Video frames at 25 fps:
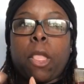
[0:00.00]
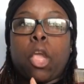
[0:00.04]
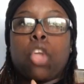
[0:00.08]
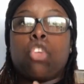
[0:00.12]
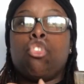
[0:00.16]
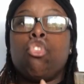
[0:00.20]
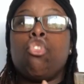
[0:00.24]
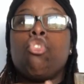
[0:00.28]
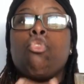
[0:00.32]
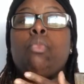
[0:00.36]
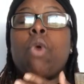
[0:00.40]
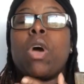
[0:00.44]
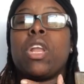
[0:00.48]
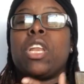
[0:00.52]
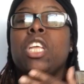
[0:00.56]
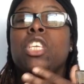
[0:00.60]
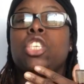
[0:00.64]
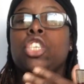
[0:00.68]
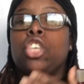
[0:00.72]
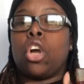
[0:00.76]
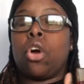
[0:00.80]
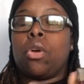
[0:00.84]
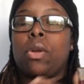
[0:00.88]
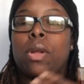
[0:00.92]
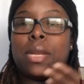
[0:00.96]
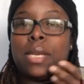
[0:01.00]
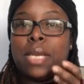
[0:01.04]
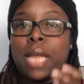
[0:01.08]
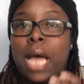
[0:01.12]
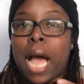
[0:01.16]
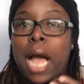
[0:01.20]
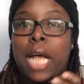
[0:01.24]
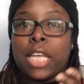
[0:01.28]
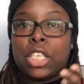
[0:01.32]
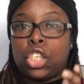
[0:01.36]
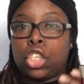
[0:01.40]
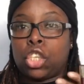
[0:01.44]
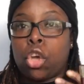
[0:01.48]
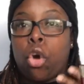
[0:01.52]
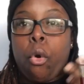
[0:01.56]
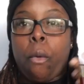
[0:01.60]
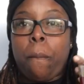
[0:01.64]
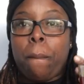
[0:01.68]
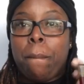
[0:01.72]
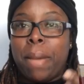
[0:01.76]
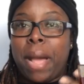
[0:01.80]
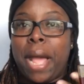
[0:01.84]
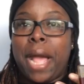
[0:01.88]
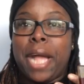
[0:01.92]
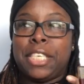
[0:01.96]
you want this girl to die
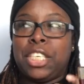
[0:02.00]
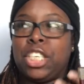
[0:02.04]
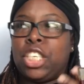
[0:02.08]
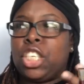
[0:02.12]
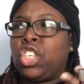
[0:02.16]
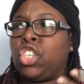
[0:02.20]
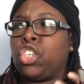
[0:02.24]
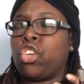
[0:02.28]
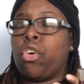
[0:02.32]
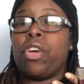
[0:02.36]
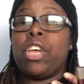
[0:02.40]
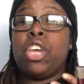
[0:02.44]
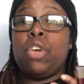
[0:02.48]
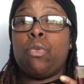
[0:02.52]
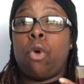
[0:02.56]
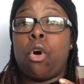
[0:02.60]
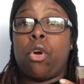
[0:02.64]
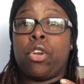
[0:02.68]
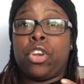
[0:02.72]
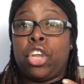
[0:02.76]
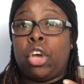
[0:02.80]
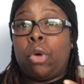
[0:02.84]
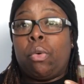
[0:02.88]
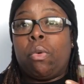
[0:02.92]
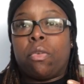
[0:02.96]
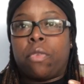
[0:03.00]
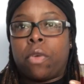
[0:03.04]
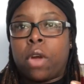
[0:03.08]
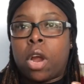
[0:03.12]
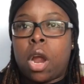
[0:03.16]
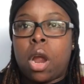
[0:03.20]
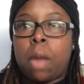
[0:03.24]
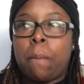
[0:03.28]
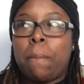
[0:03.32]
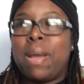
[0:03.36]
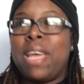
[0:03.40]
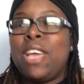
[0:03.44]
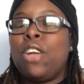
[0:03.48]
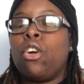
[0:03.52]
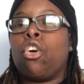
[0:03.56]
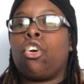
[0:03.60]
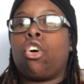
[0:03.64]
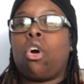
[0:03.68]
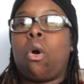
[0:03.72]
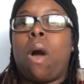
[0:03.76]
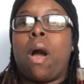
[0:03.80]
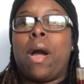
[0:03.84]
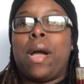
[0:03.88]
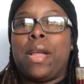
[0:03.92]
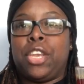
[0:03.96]
so bad just so he won't deal with her, but he gonna
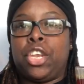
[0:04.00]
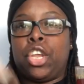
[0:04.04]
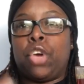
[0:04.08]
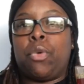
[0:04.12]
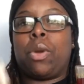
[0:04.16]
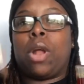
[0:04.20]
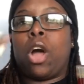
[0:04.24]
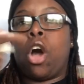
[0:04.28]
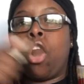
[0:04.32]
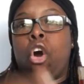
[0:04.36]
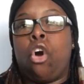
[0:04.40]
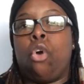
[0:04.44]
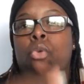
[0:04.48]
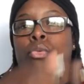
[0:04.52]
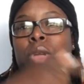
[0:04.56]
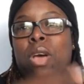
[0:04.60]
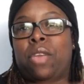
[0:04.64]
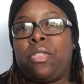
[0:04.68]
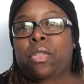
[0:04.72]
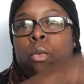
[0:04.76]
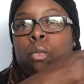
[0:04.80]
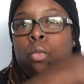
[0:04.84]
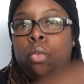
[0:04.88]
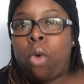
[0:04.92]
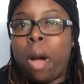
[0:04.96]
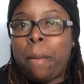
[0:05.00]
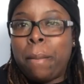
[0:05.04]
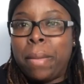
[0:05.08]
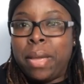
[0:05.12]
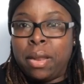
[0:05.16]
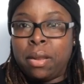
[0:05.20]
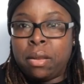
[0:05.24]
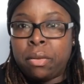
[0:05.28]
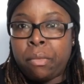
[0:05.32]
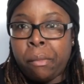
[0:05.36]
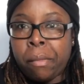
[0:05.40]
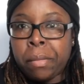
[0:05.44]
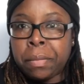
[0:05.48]
go out and deal with a whole nother woman.